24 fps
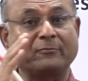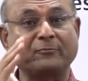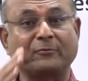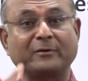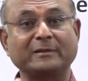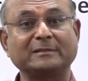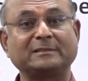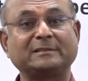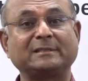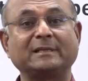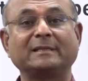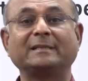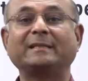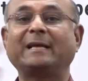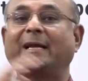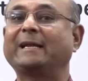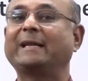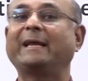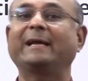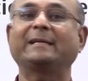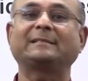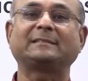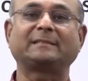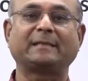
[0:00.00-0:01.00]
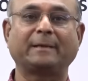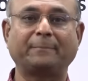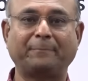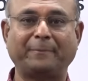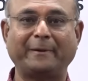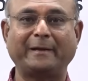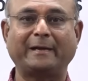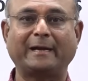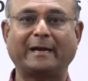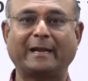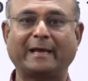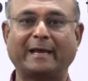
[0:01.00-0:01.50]
question that gets
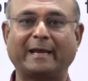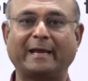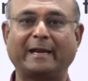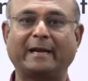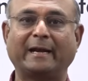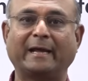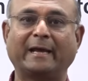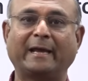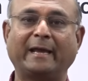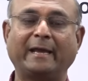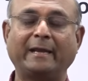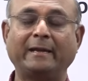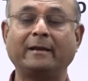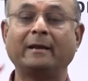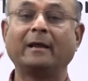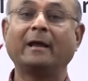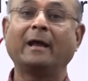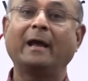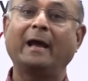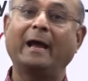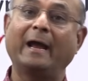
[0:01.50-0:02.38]
repeated again and again,